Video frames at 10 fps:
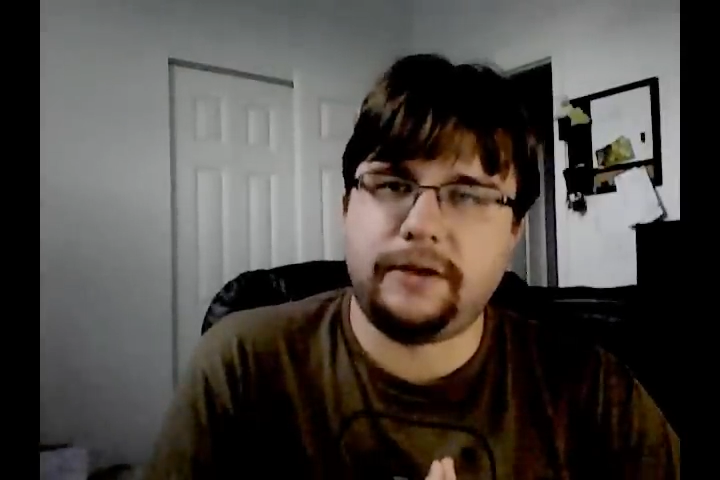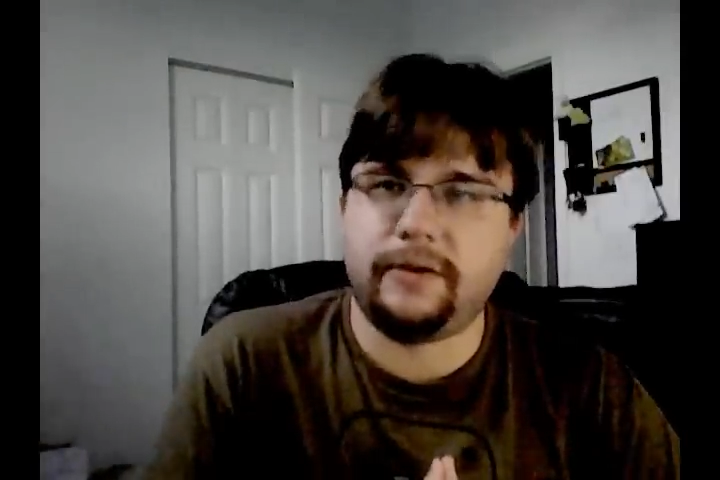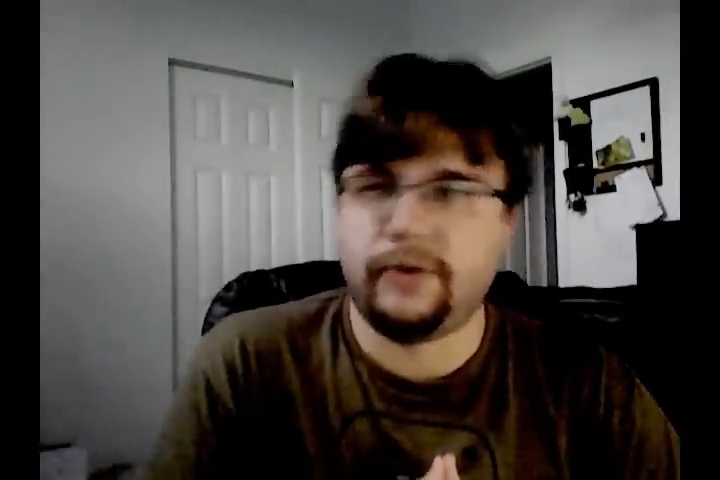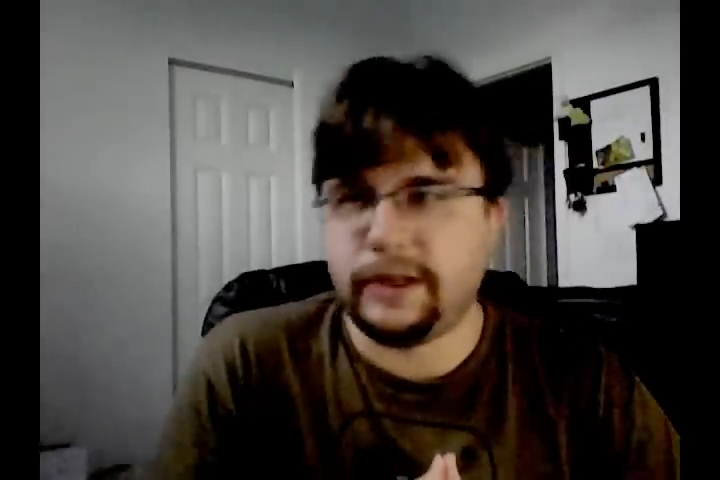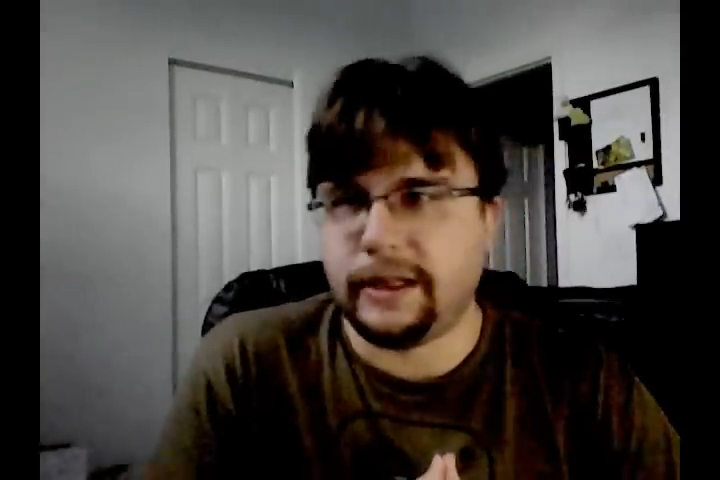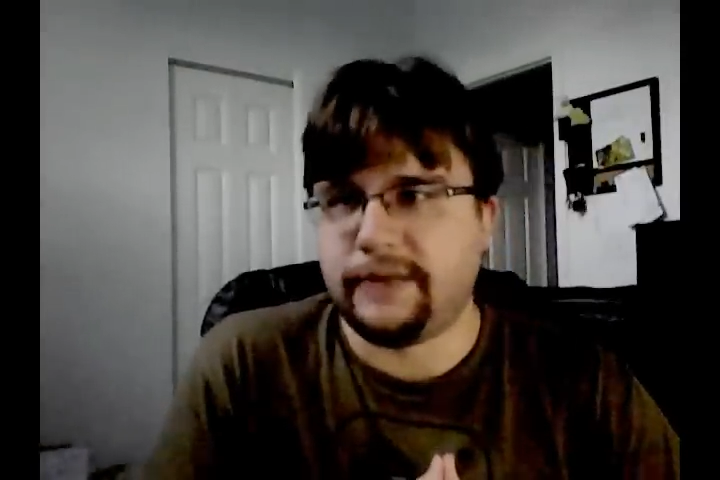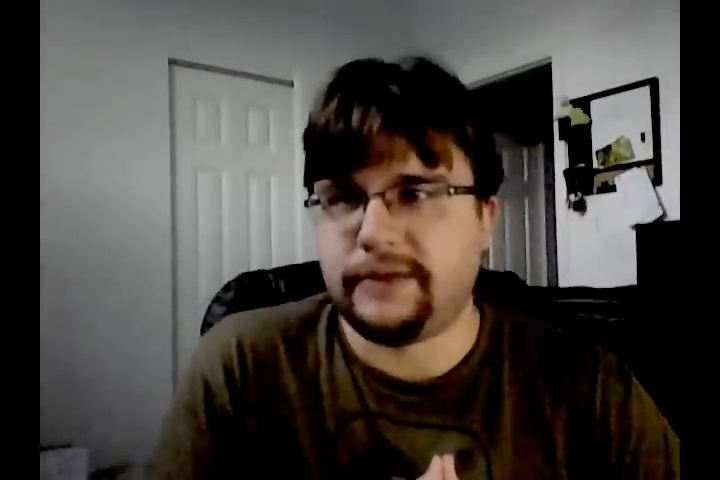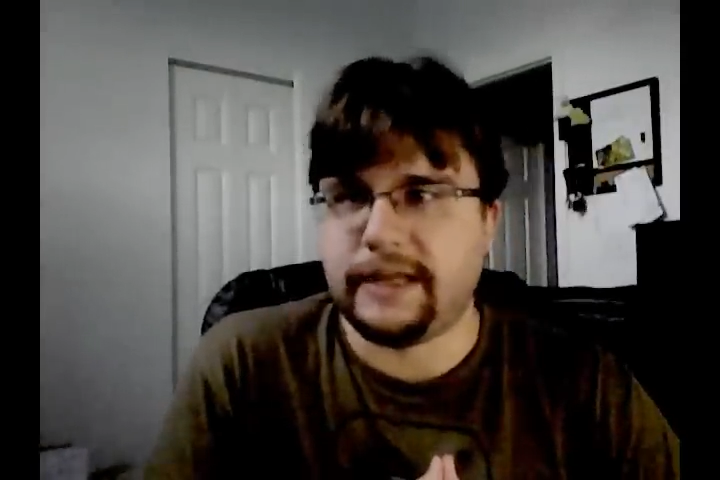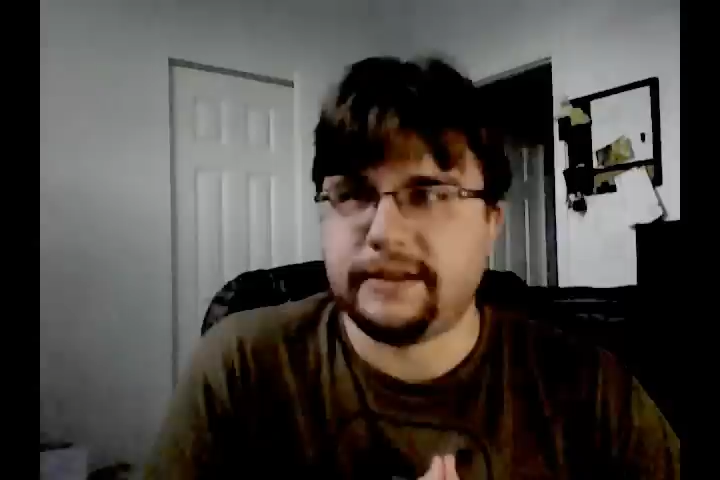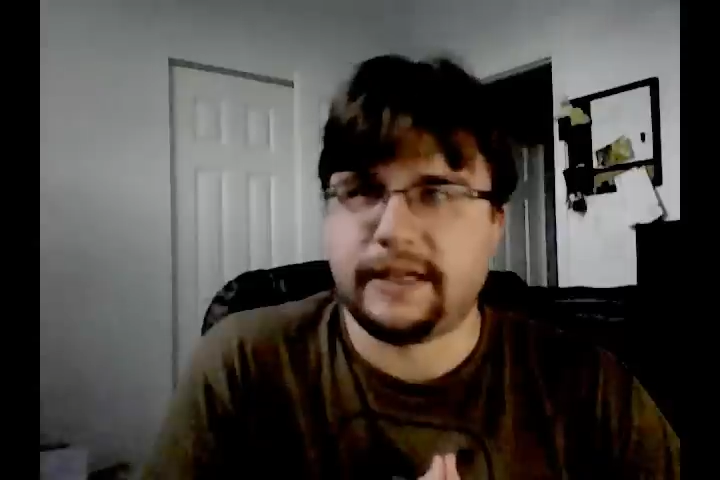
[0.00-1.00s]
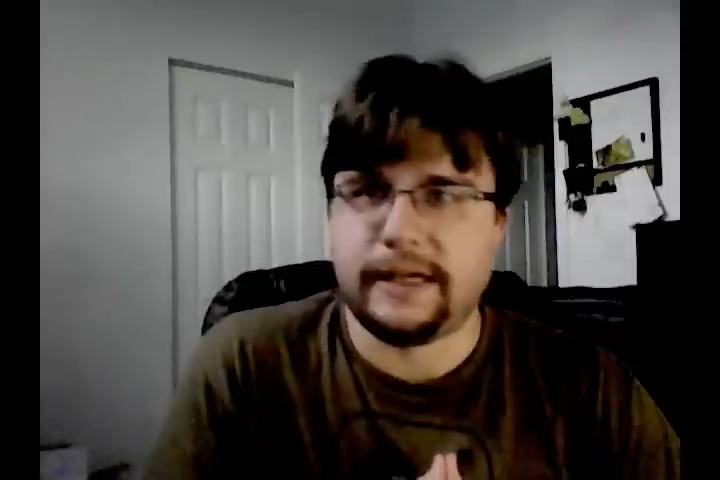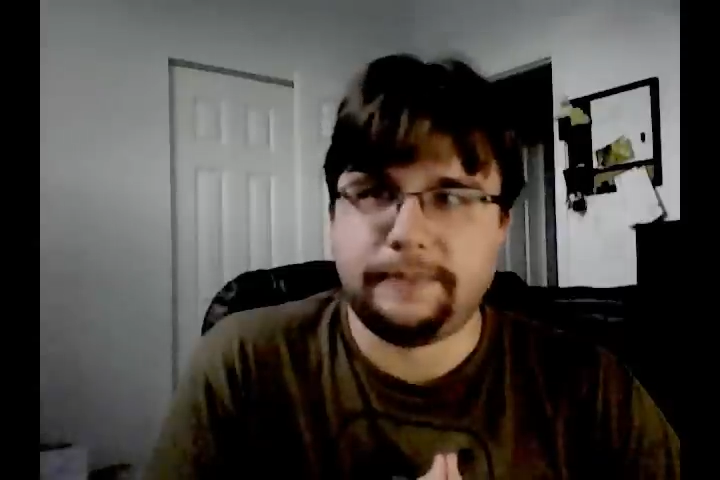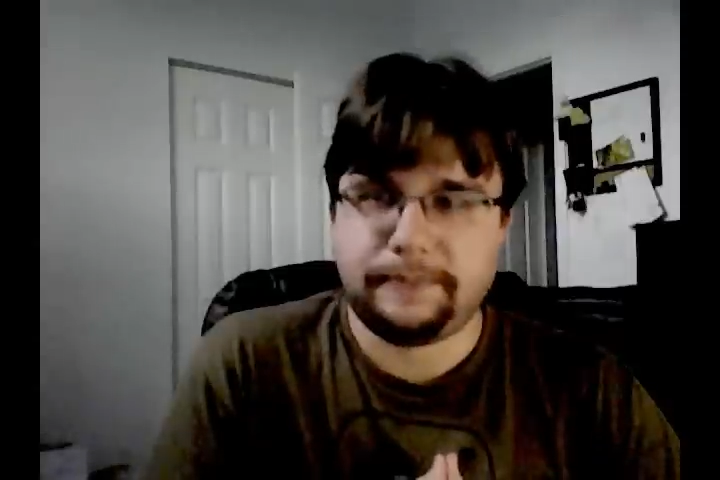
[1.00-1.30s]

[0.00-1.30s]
over on the left-hand side.